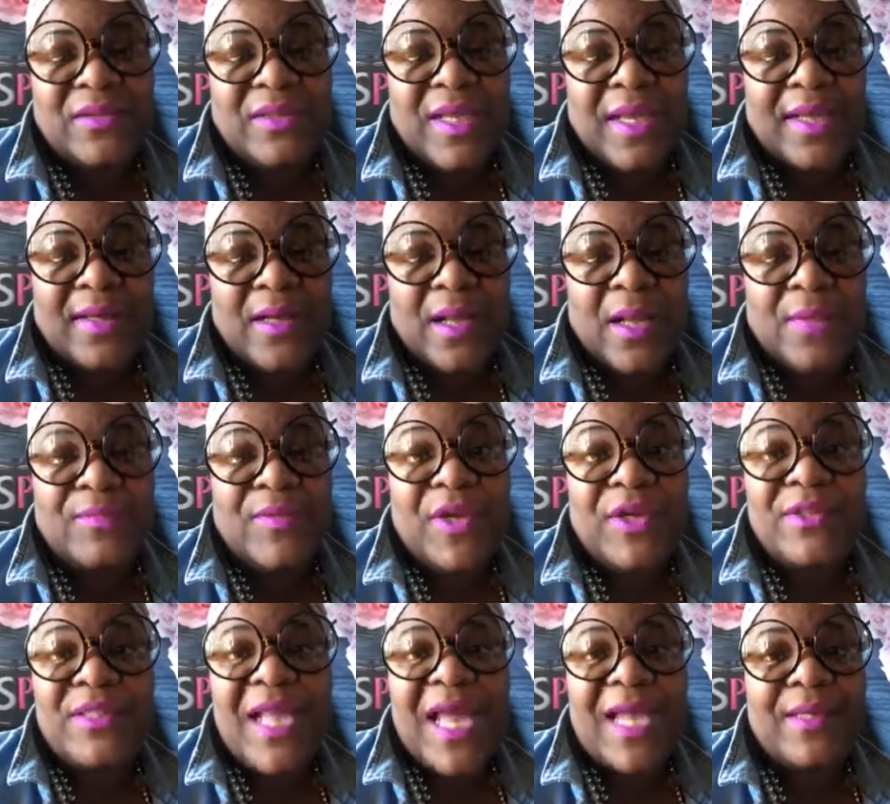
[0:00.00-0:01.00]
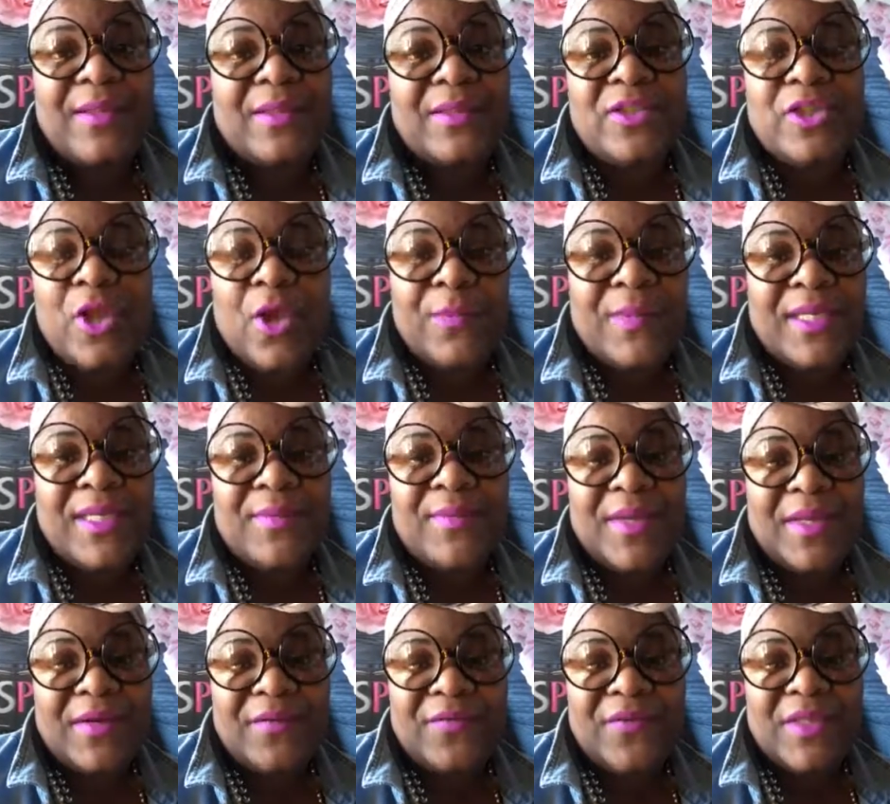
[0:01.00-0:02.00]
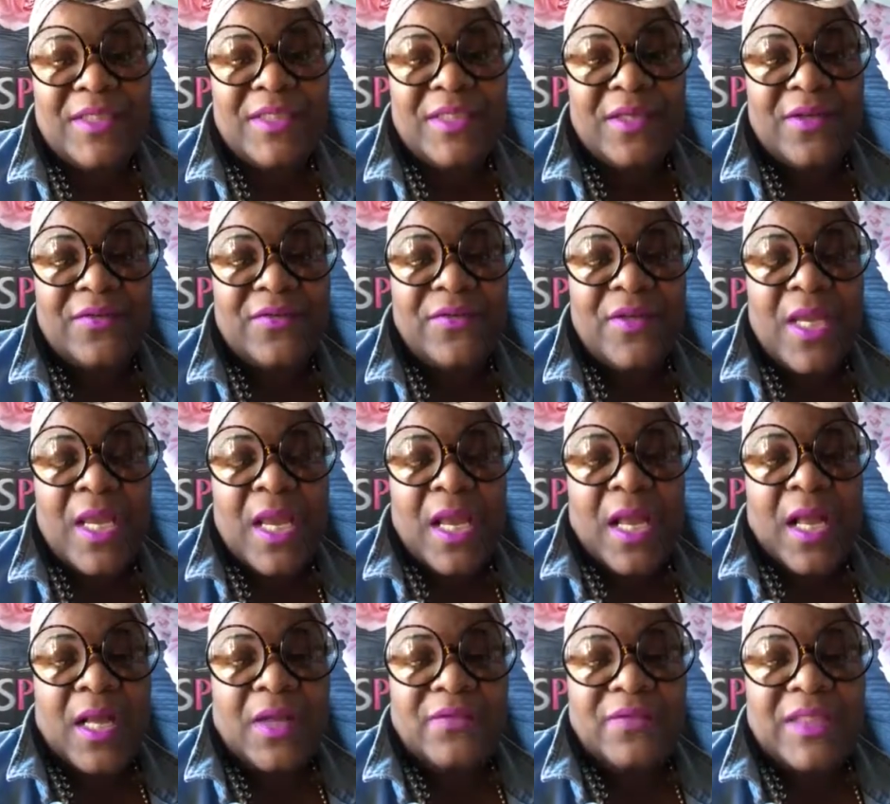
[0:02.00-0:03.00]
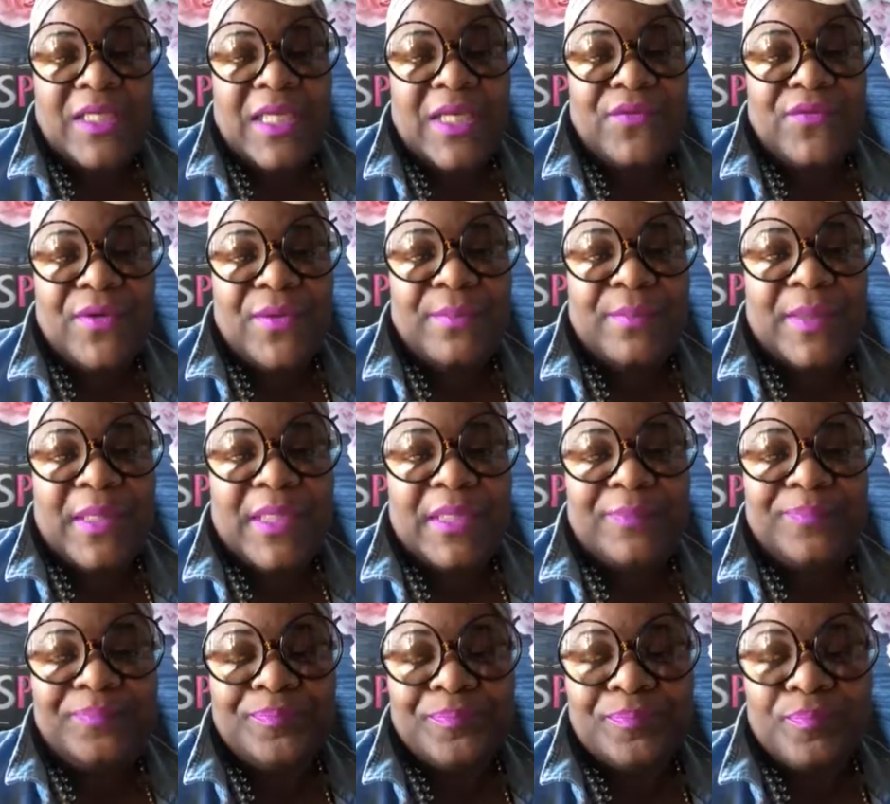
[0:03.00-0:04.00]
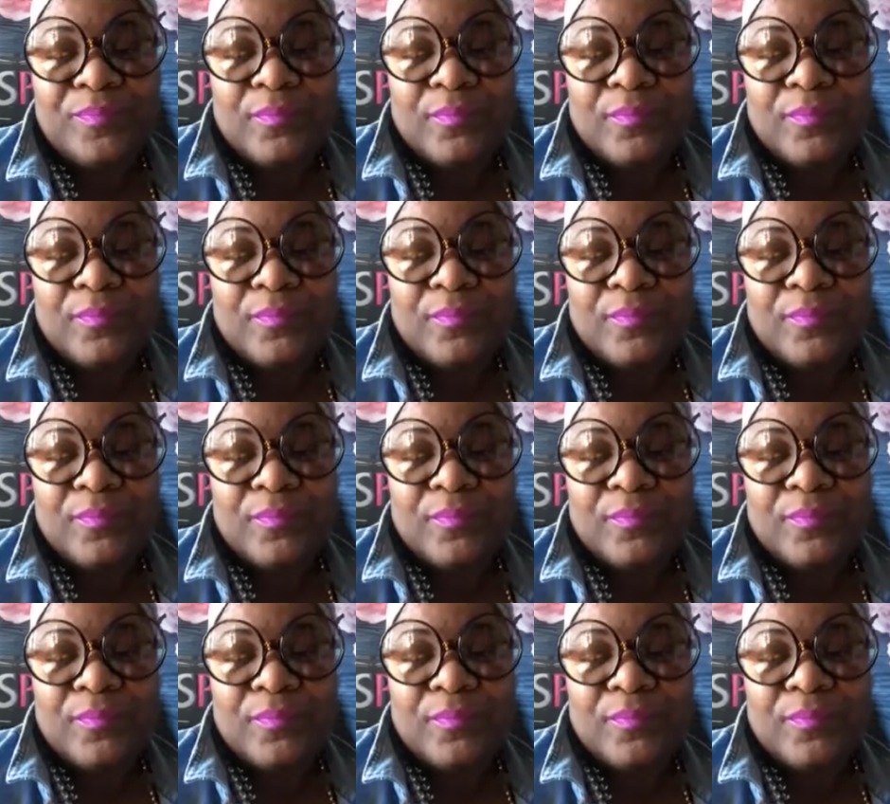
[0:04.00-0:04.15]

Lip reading: that there's like so many benefits of leaving. But